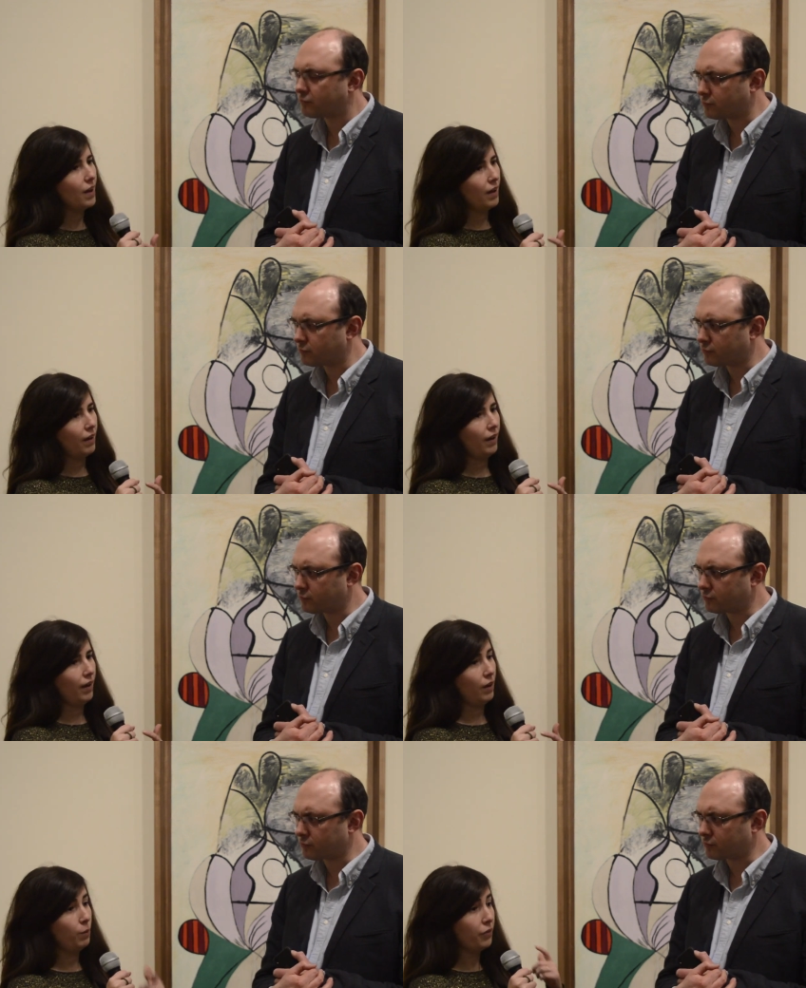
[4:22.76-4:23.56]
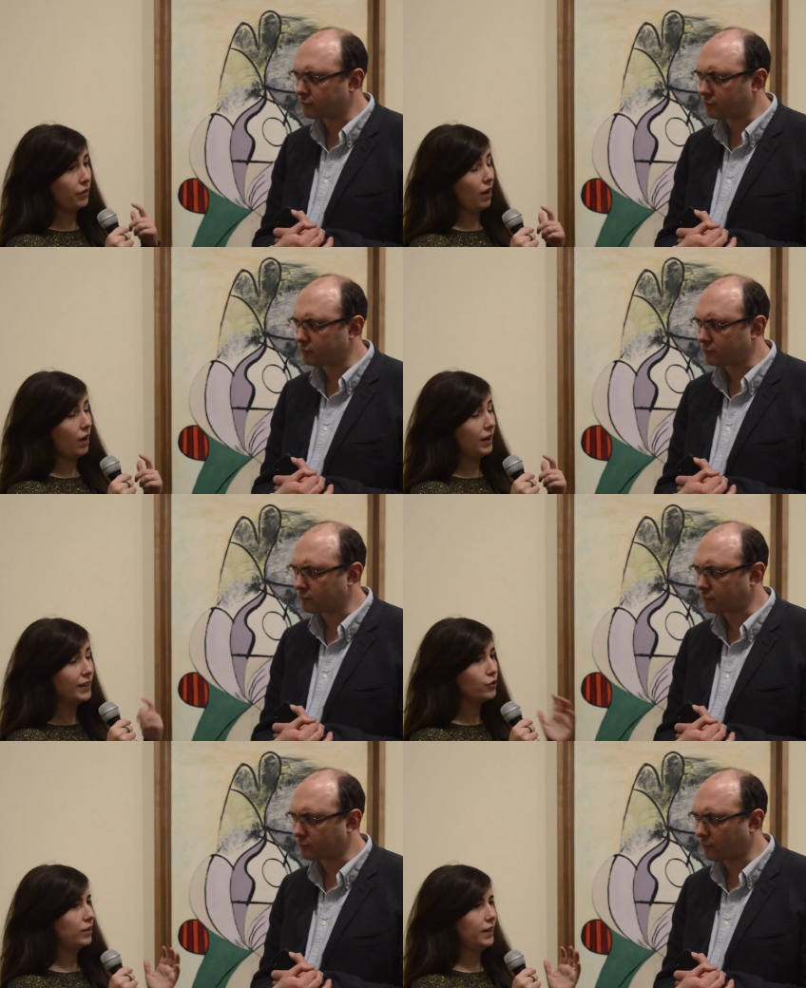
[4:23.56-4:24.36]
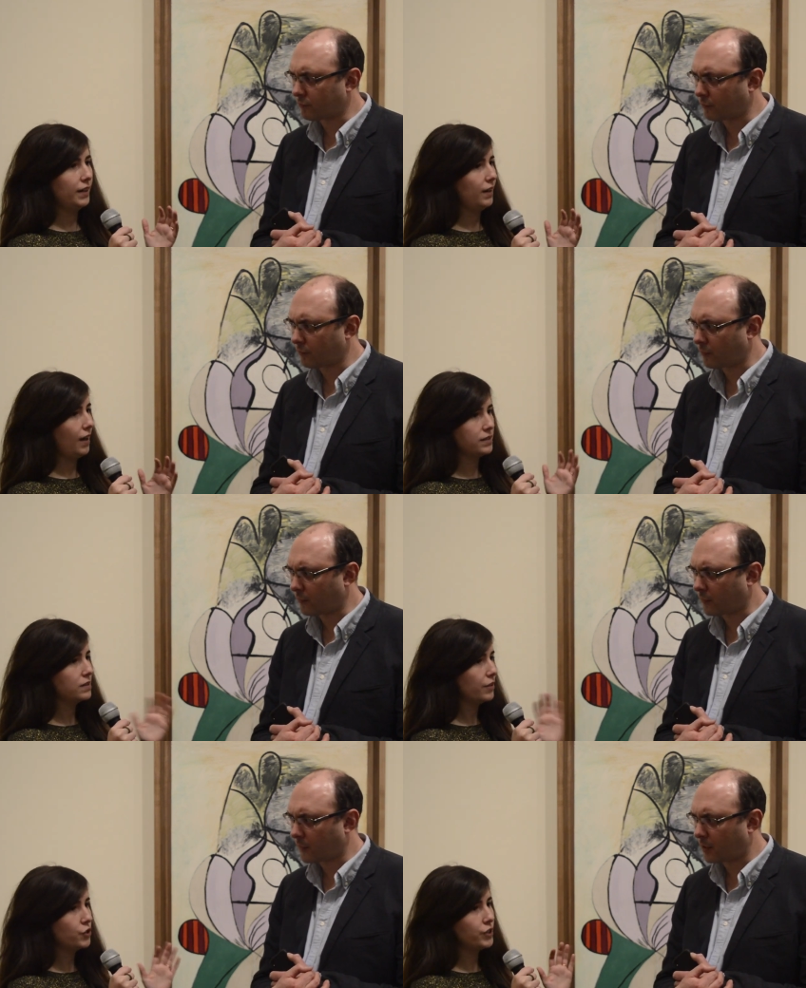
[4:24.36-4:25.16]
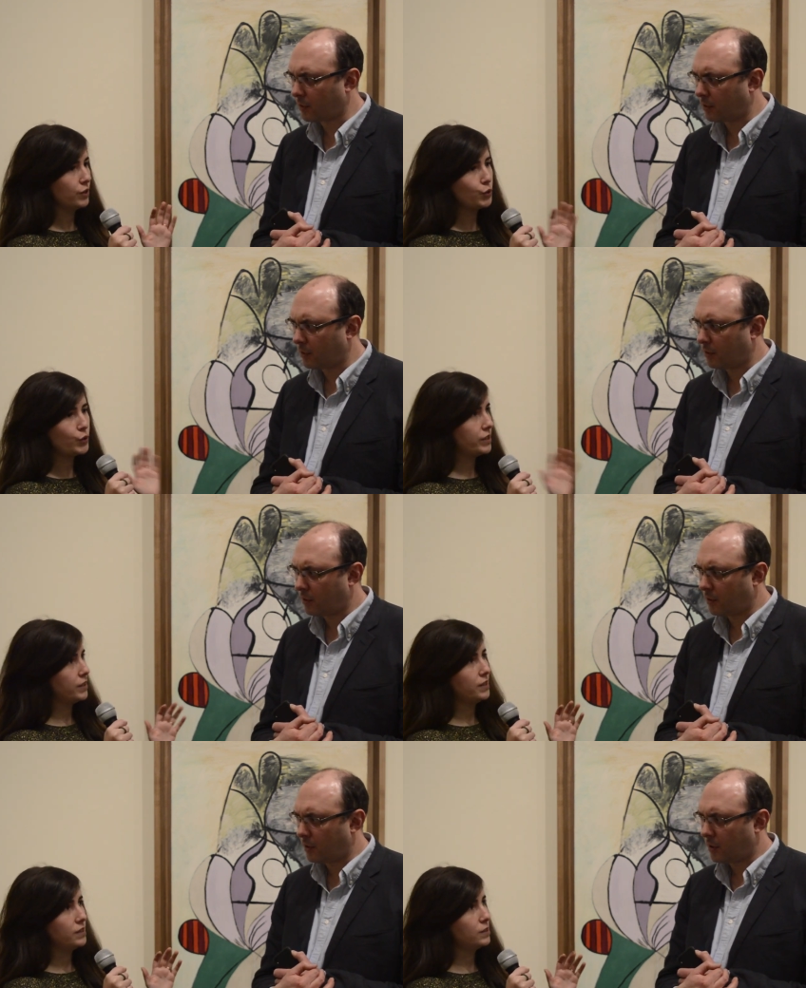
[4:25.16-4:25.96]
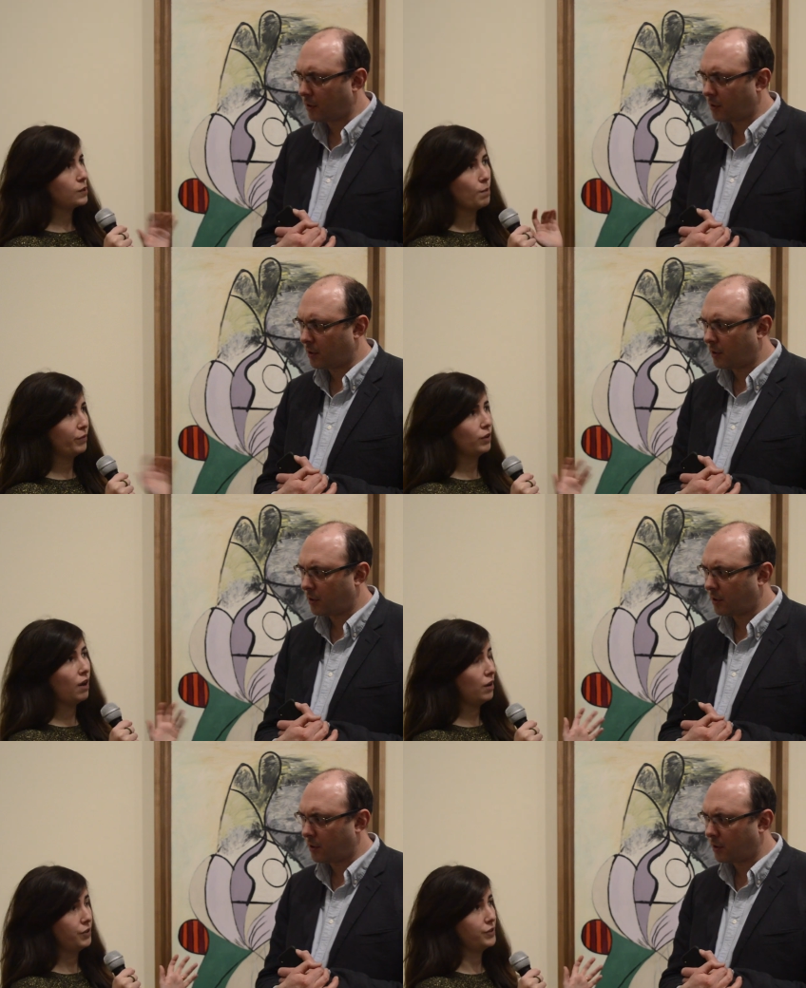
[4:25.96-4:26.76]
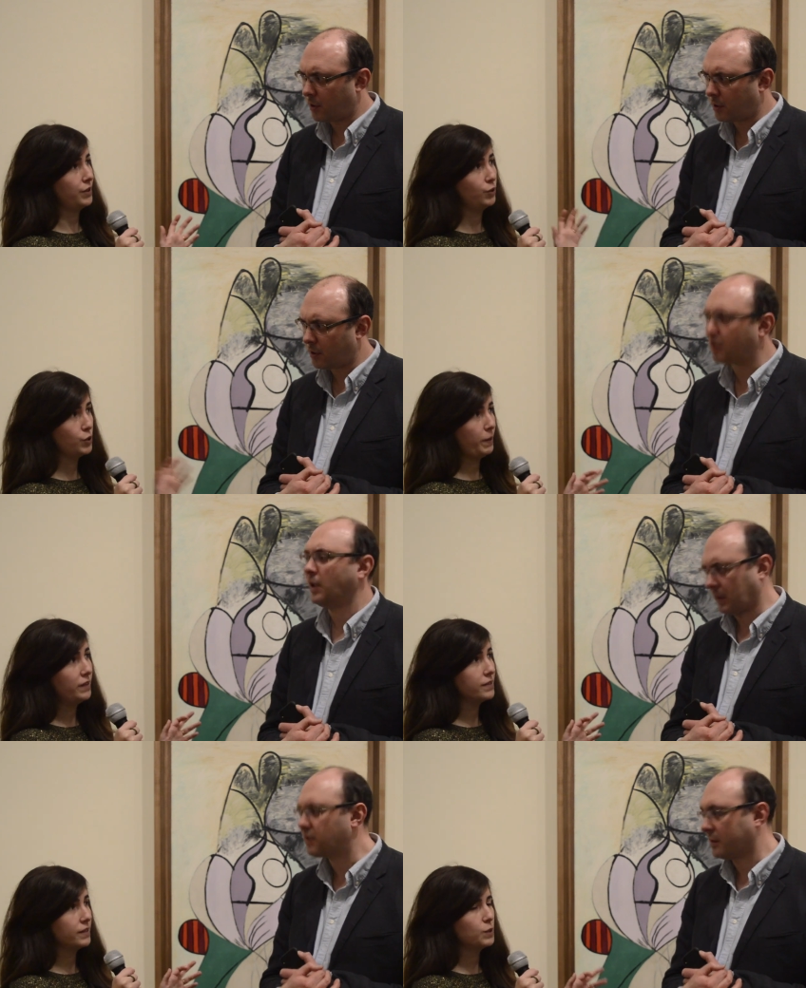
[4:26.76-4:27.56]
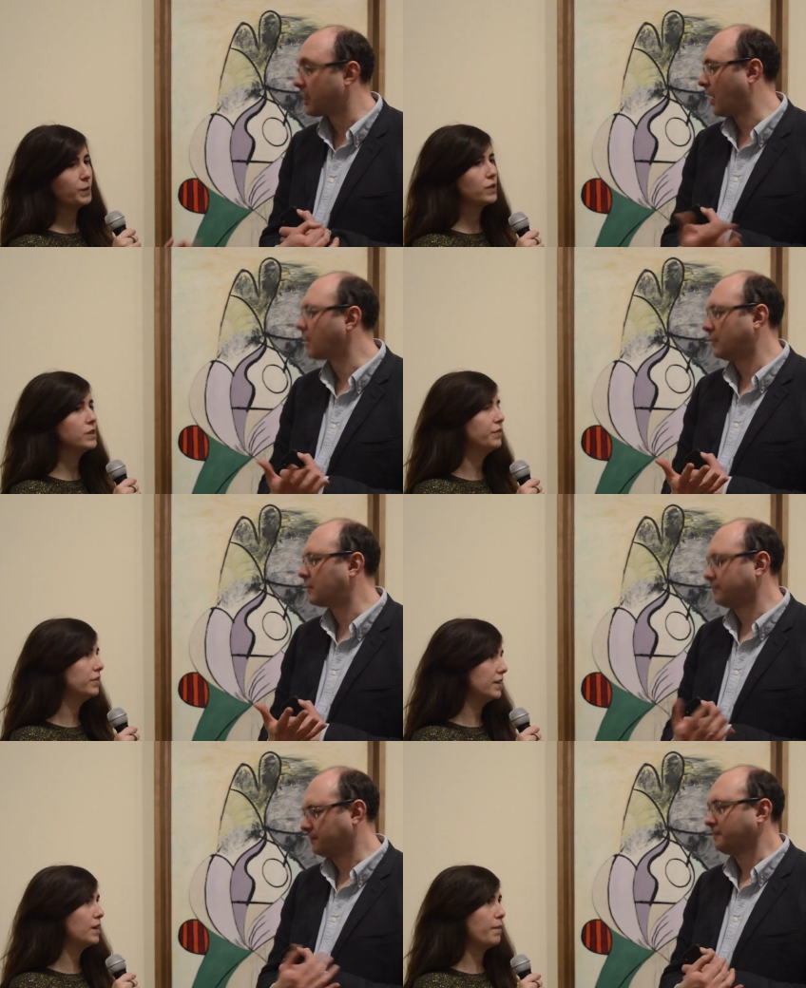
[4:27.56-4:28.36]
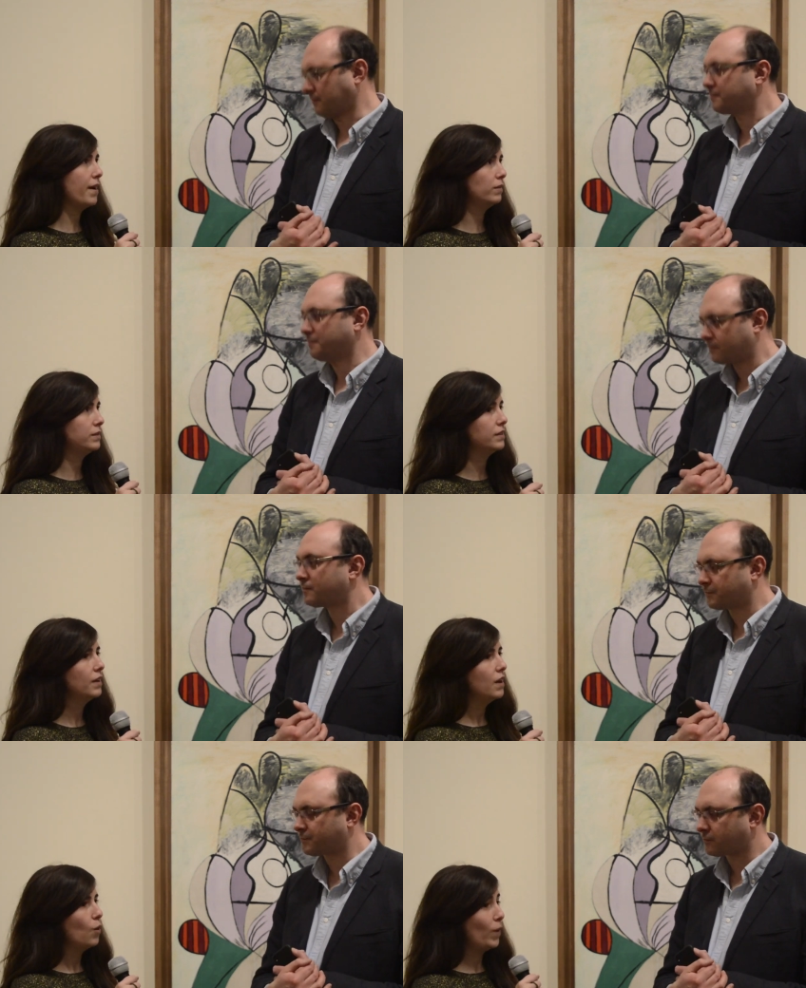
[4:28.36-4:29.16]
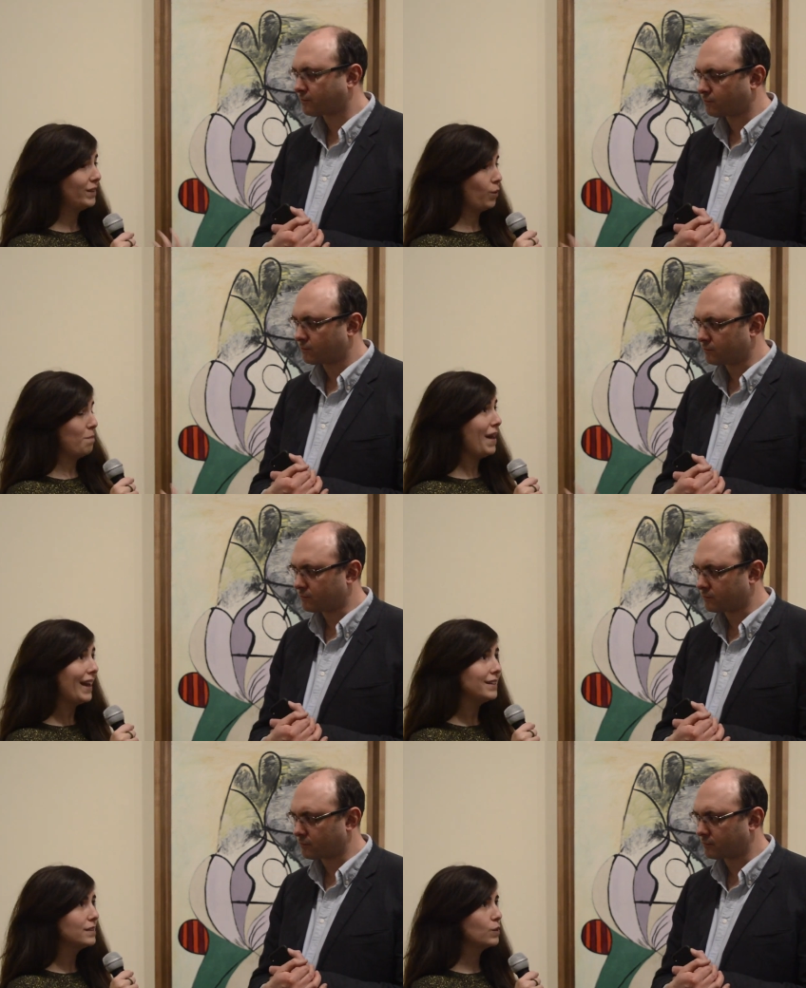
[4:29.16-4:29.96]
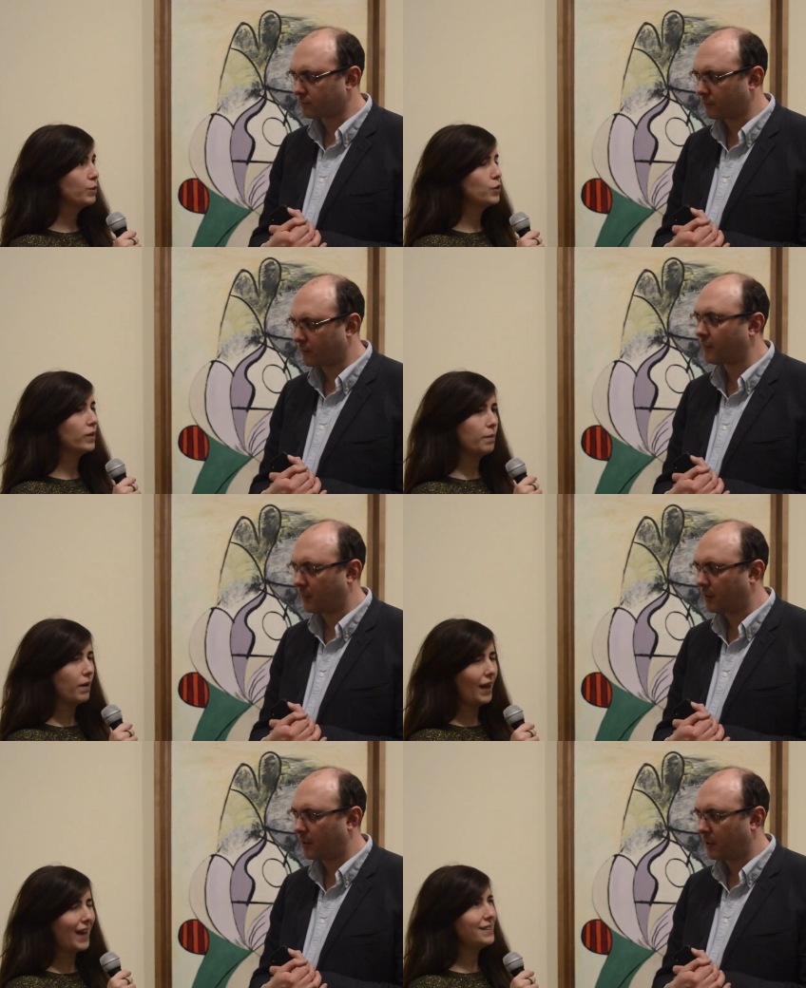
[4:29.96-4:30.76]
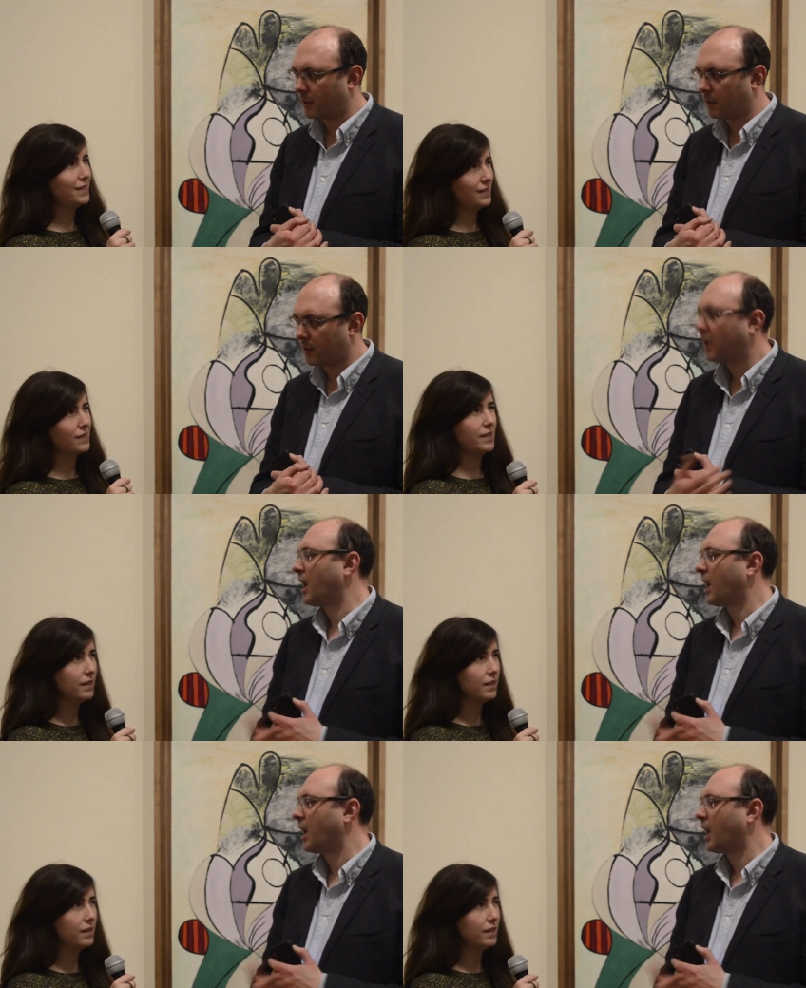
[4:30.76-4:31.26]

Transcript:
Speaker 1: uh, it was literally astonishing to see some of the colors in those paintings. Because if you think about when they were made, so we're talking about 86